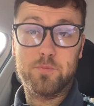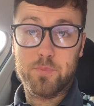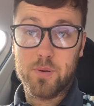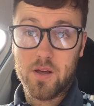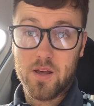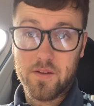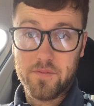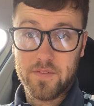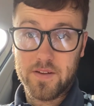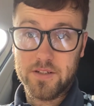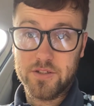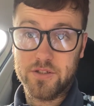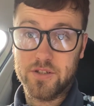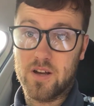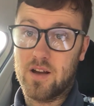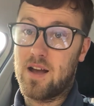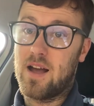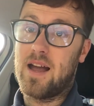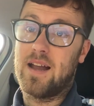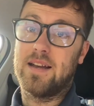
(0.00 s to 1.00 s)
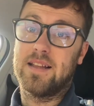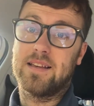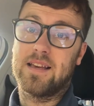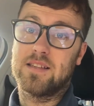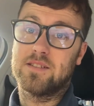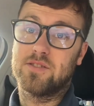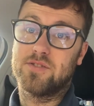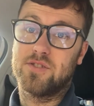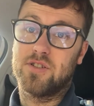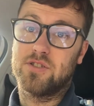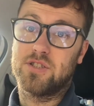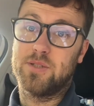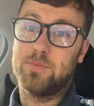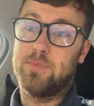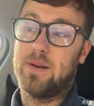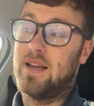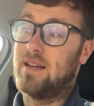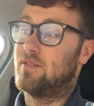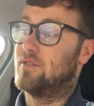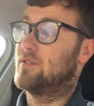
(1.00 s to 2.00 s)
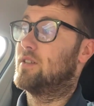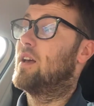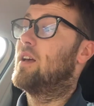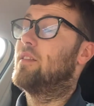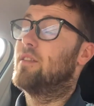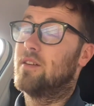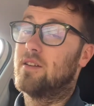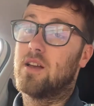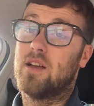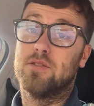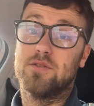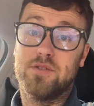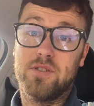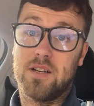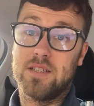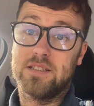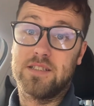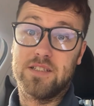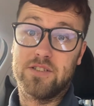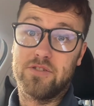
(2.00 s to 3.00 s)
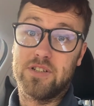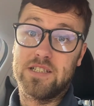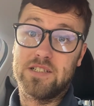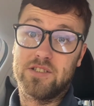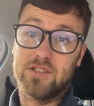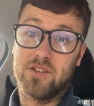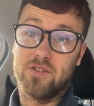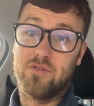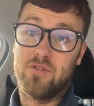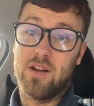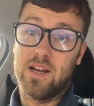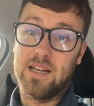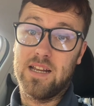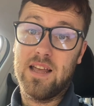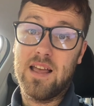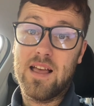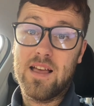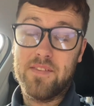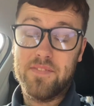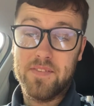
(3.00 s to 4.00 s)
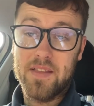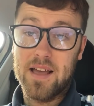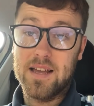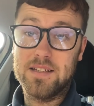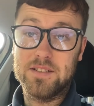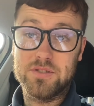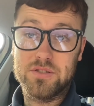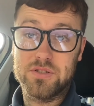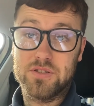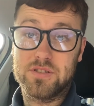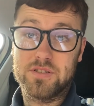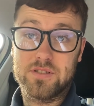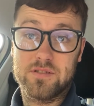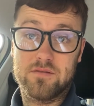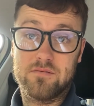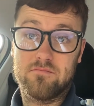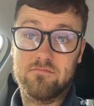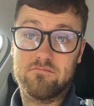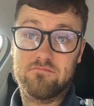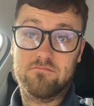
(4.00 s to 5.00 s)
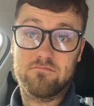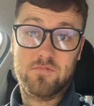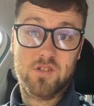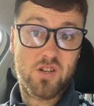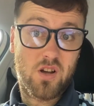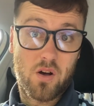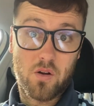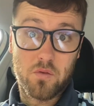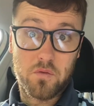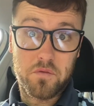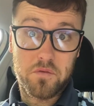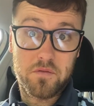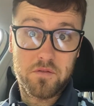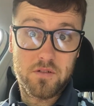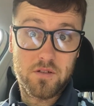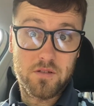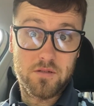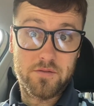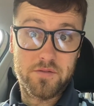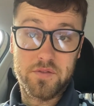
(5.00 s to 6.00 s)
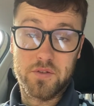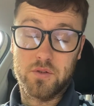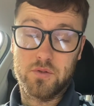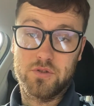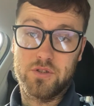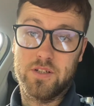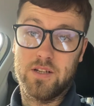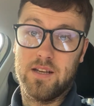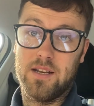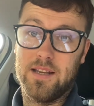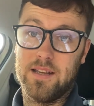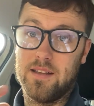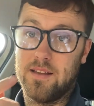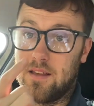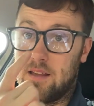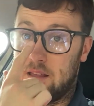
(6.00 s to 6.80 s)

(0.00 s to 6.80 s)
perfect shot and it gets a dodgy bounce that goes 90 degrees to the right. That is just golf, unfortunately.